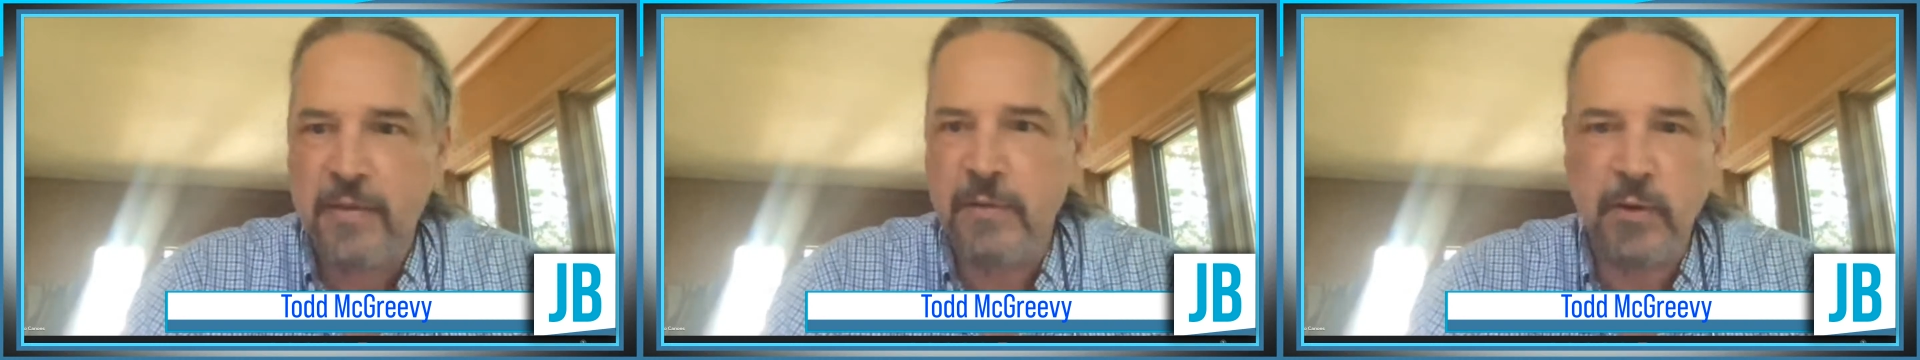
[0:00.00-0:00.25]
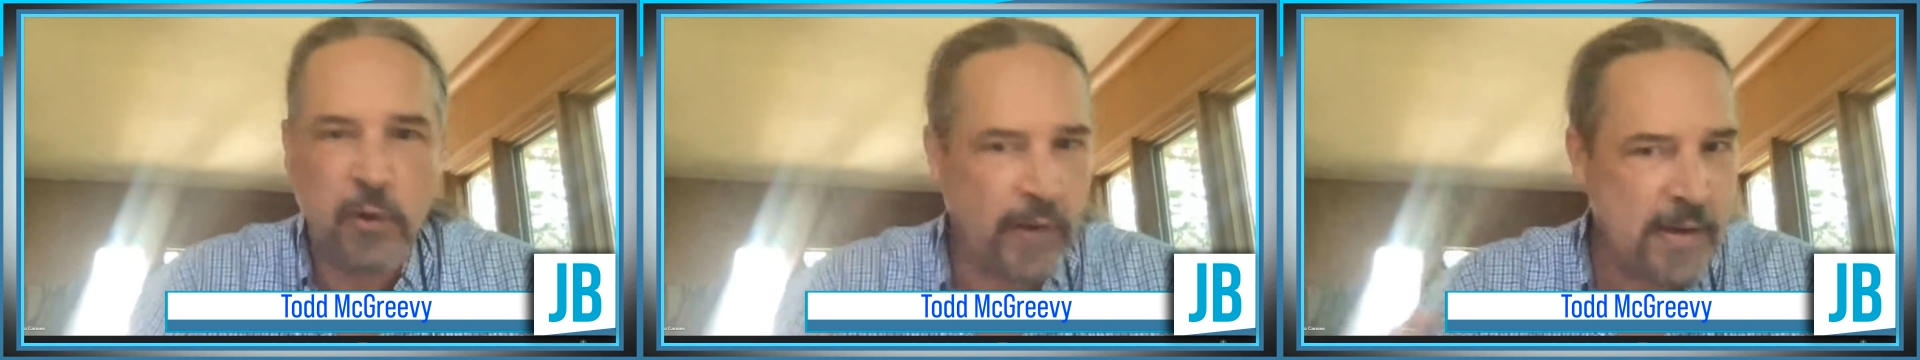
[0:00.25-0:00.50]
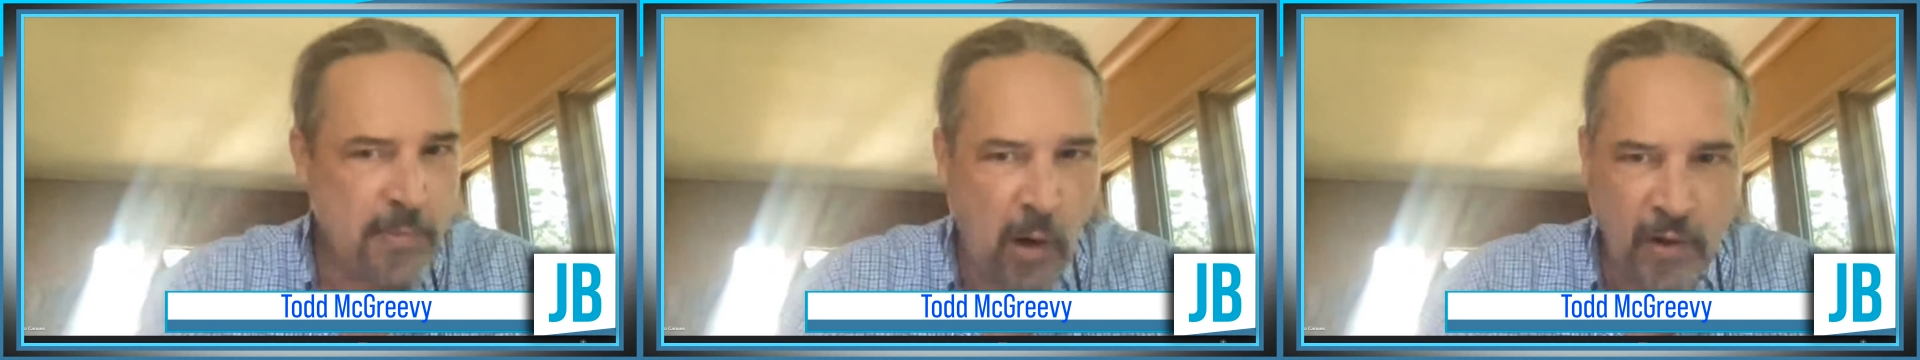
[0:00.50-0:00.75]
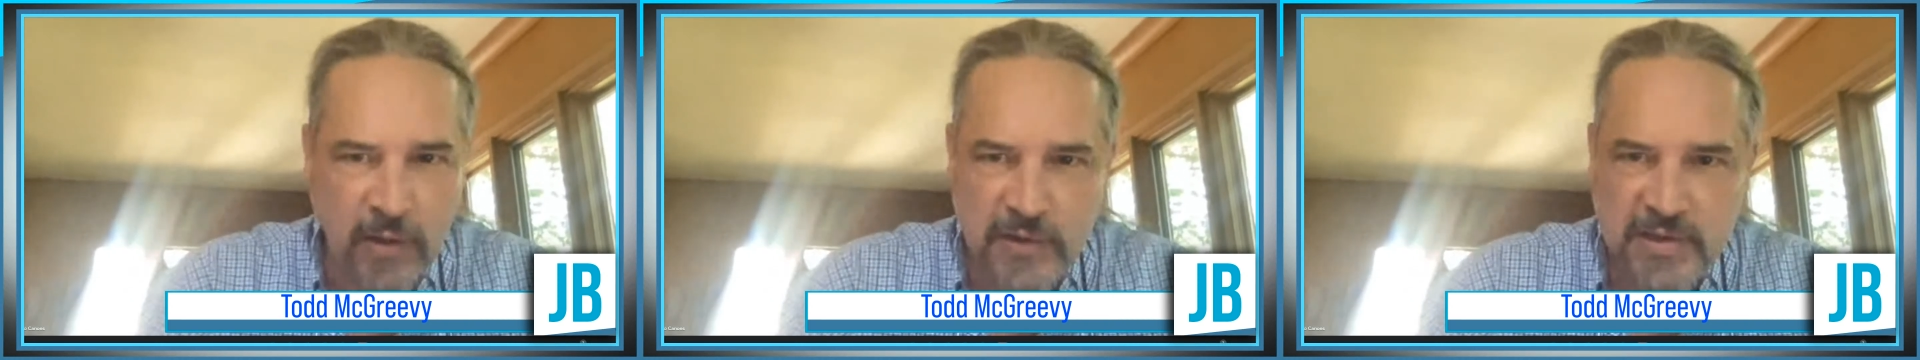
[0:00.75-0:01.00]
The Green
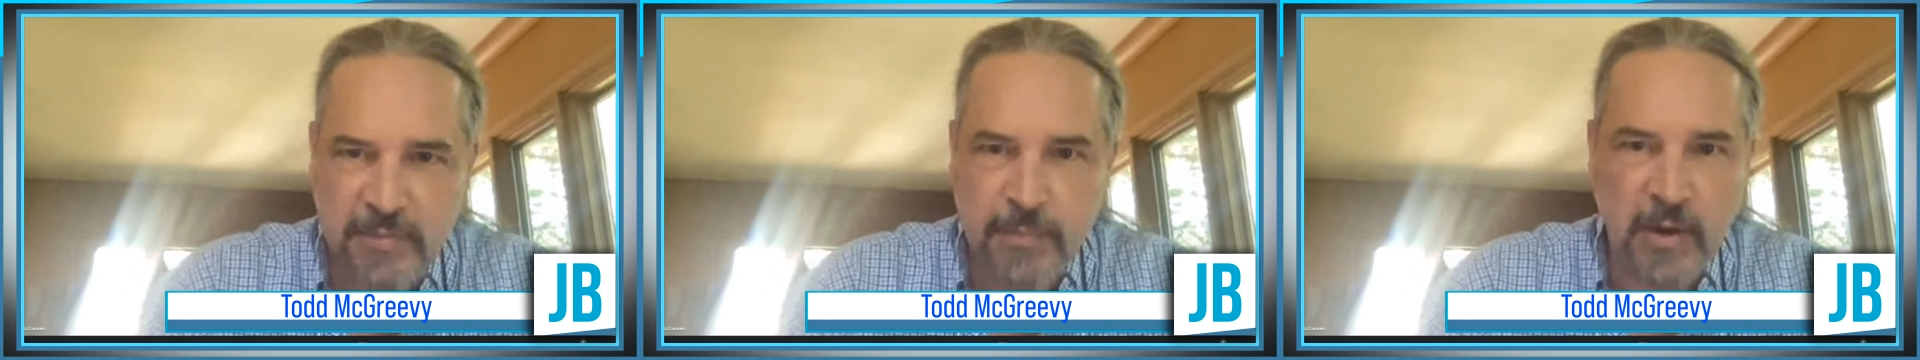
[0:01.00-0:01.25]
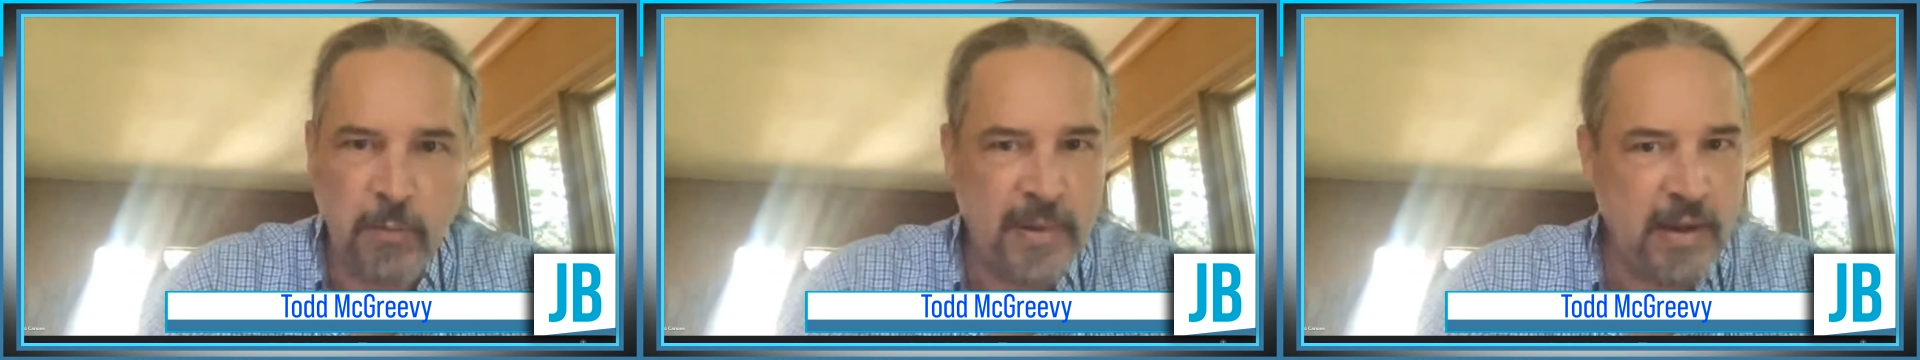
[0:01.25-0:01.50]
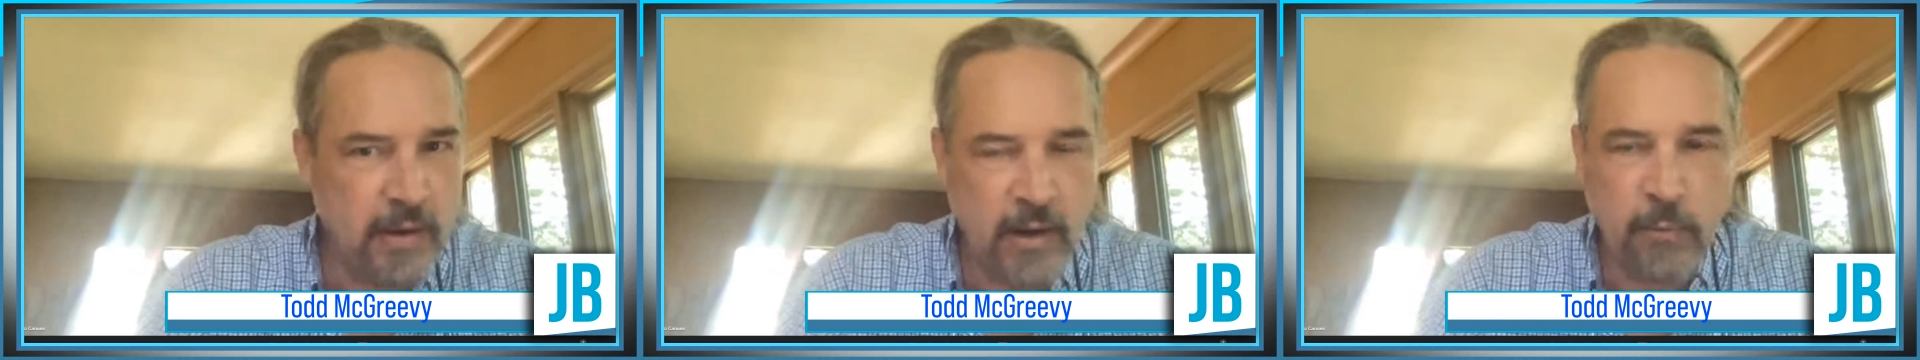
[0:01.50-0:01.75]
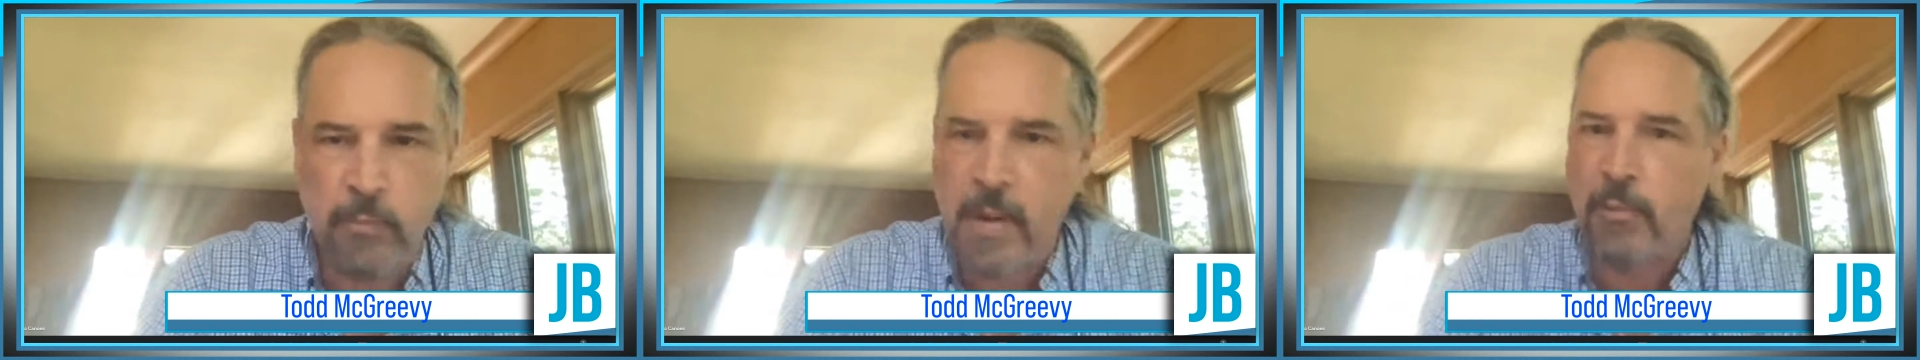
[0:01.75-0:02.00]
Party used to,
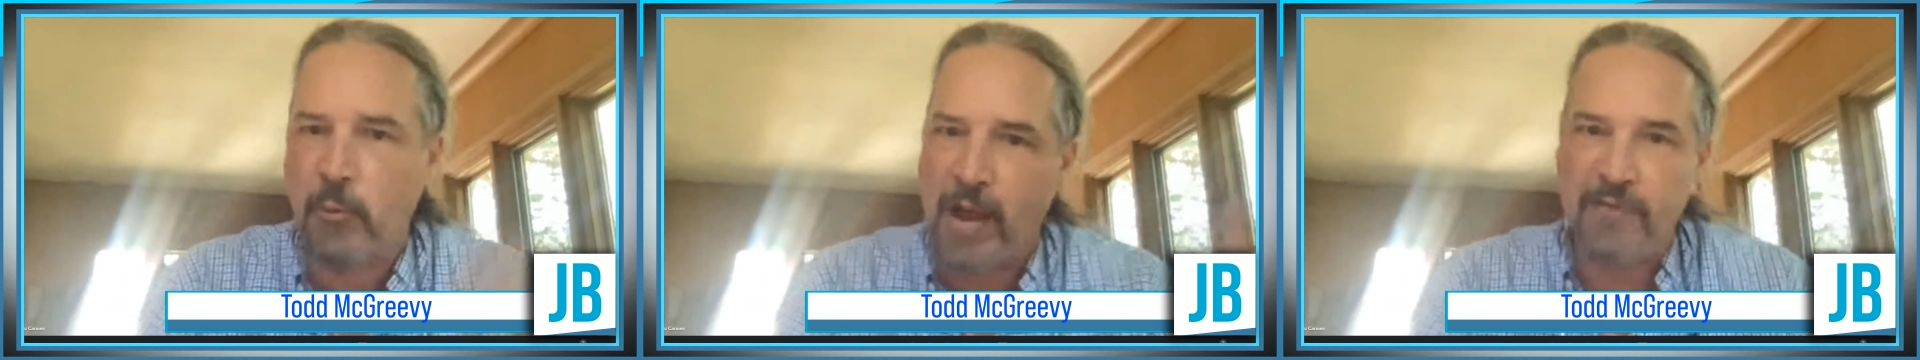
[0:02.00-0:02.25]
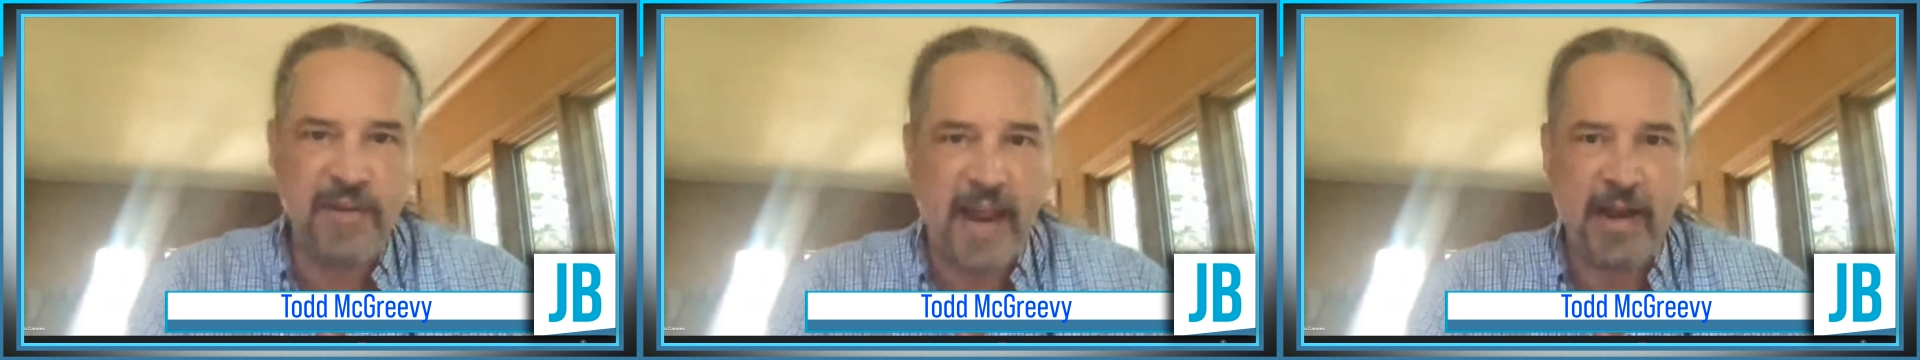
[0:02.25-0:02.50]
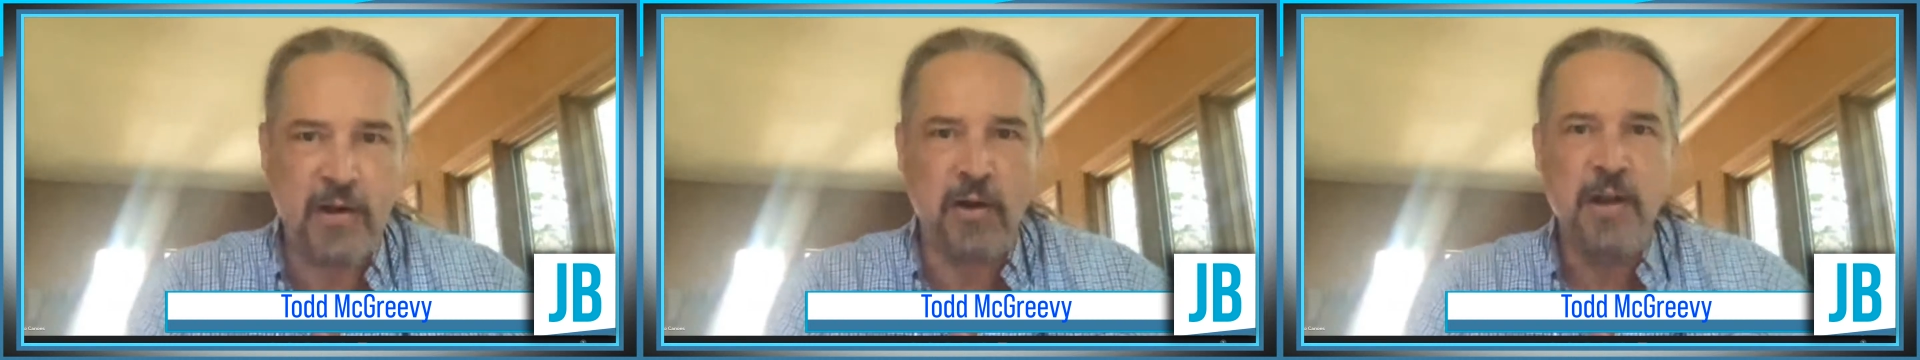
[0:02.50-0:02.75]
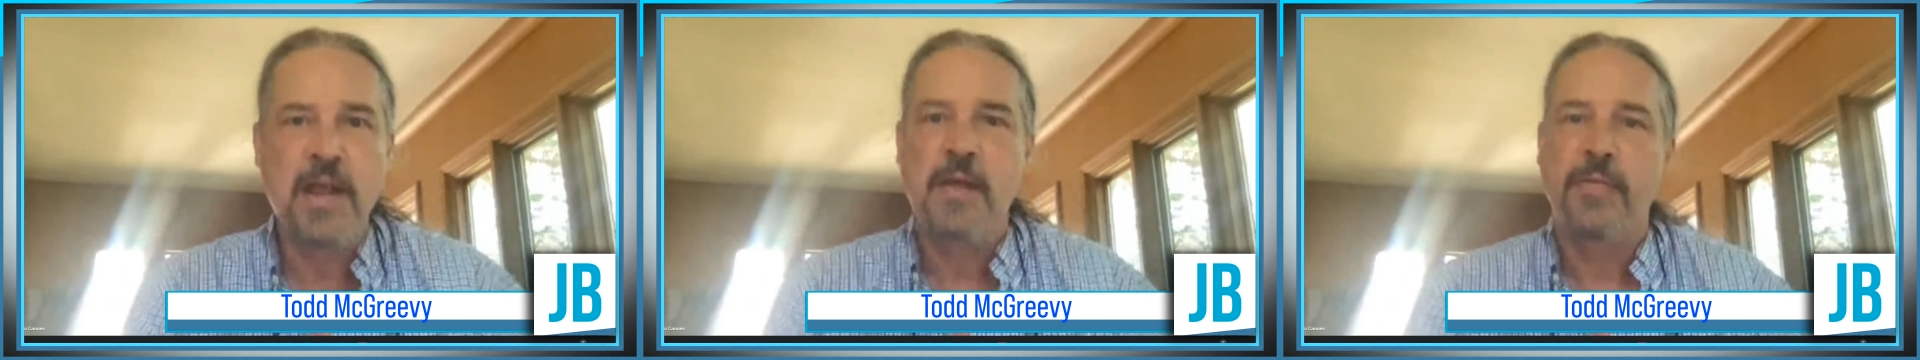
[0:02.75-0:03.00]
be, remember Ralph Nader?